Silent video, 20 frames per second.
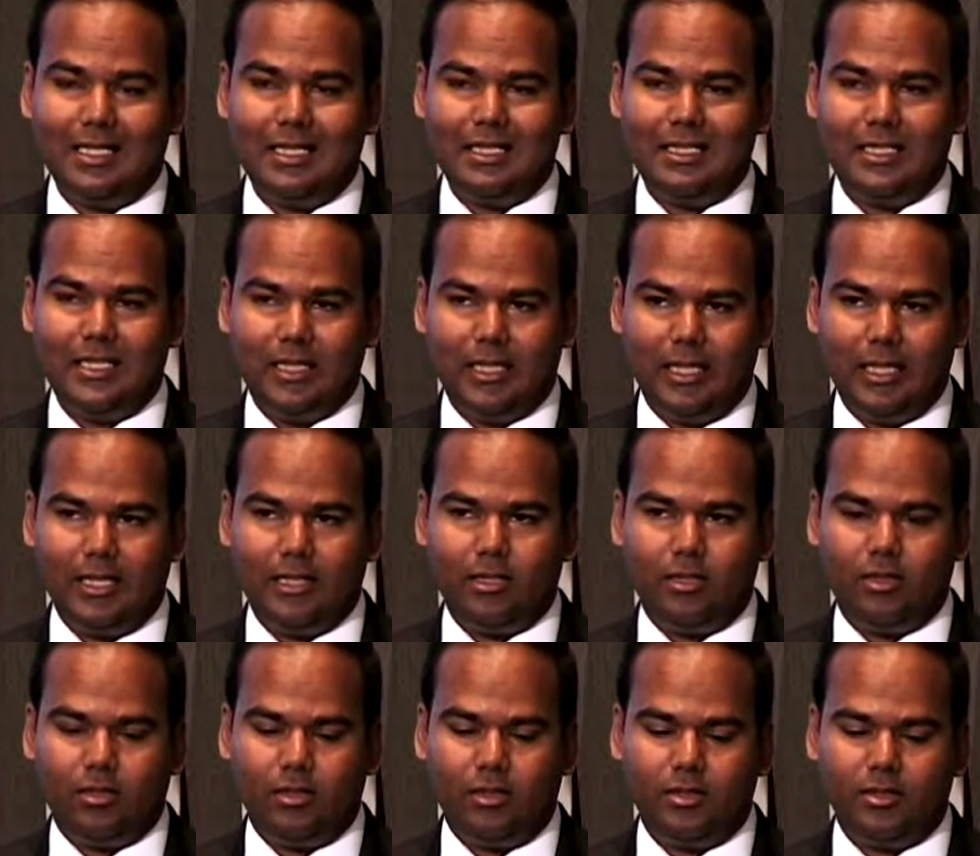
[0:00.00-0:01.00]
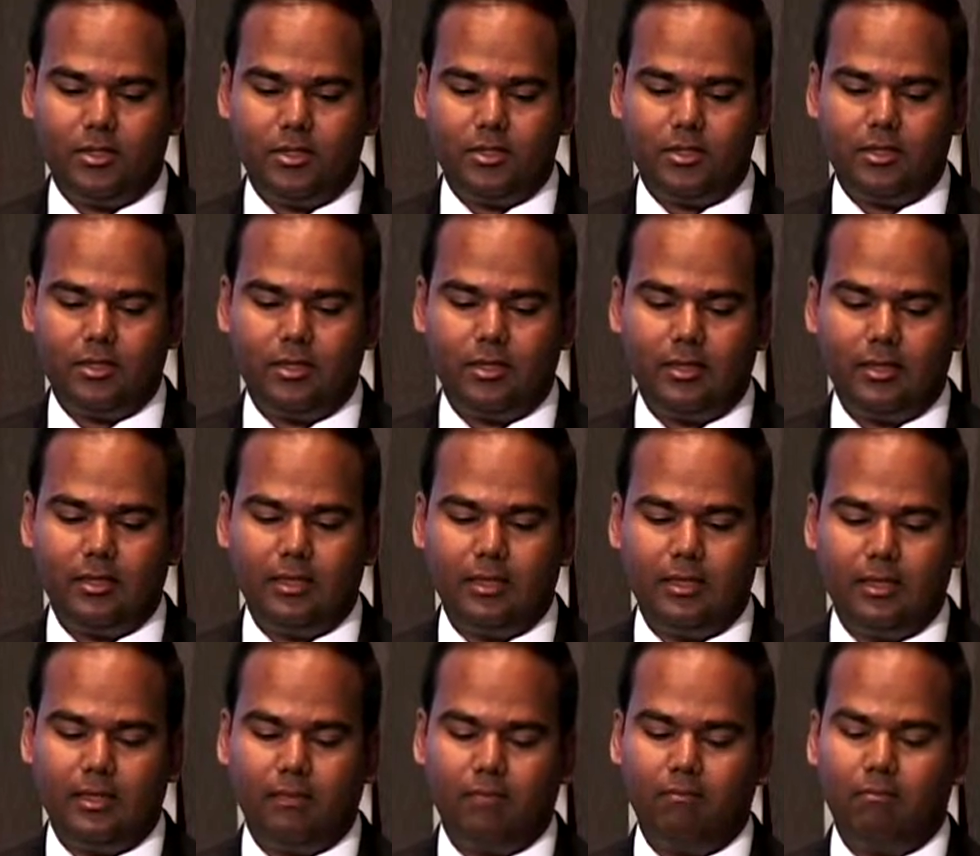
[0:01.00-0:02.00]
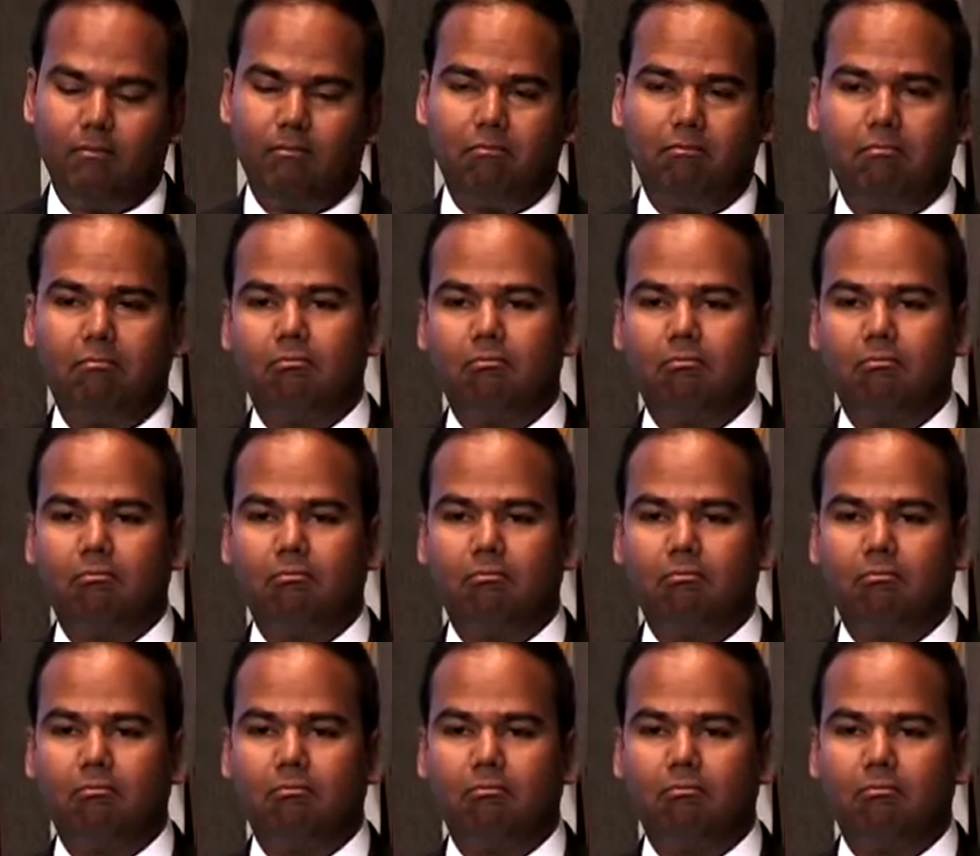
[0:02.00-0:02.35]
Genetic causes um,